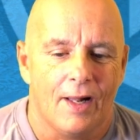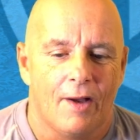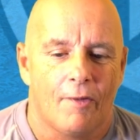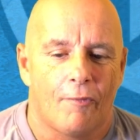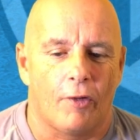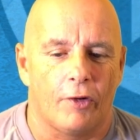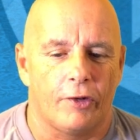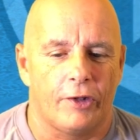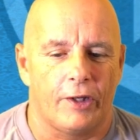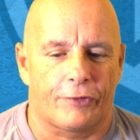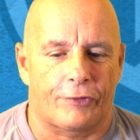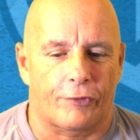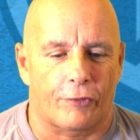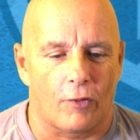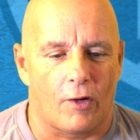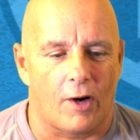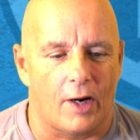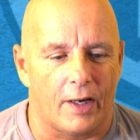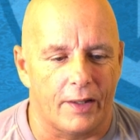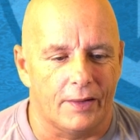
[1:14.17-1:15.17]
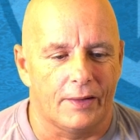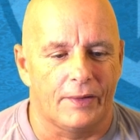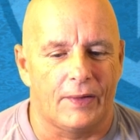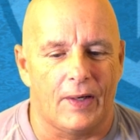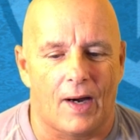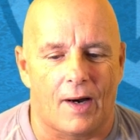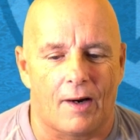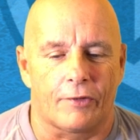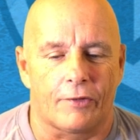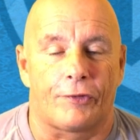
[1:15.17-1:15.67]
For Detroit, they
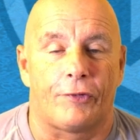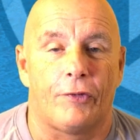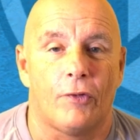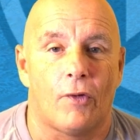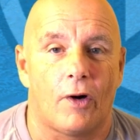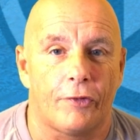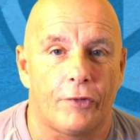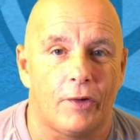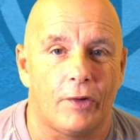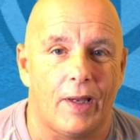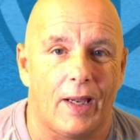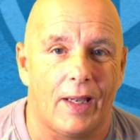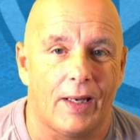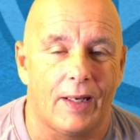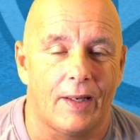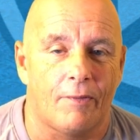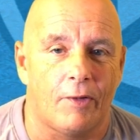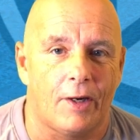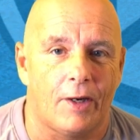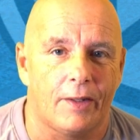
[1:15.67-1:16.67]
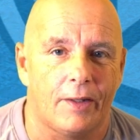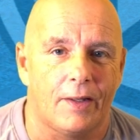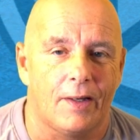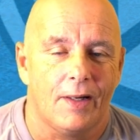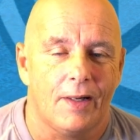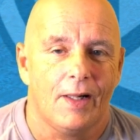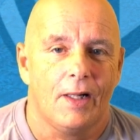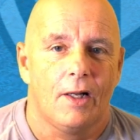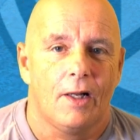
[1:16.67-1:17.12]
are 211